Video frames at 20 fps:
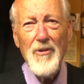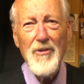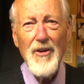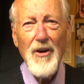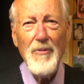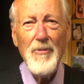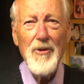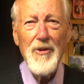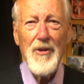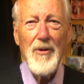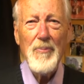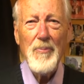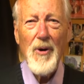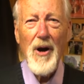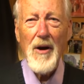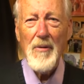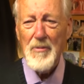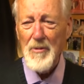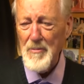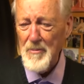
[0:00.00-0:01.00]
Is that what the
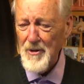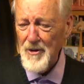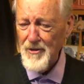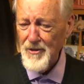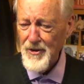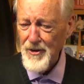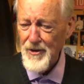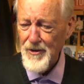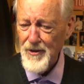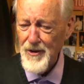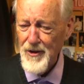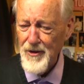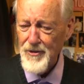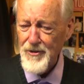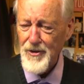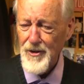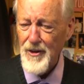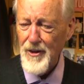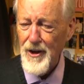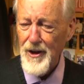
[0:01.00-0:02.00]
problem yes. is here? Yep.
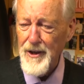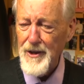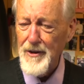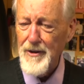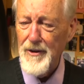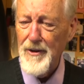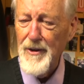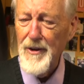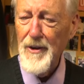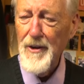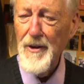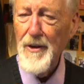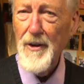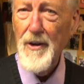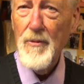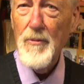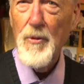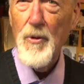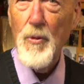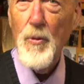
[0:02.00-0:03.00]
Here's a light. Thank you,
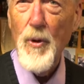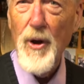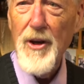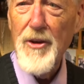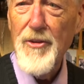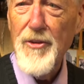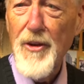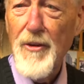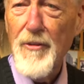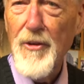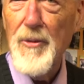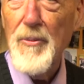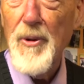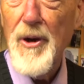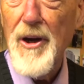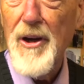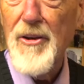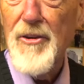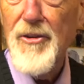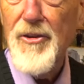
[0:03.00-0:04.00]
Tom. We'll waste
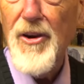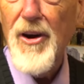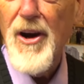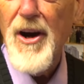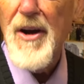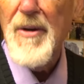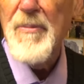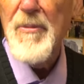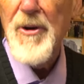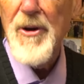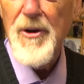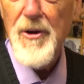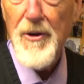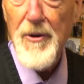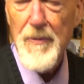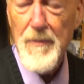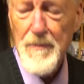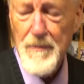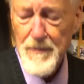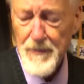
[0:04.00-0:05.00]
everybody's time here.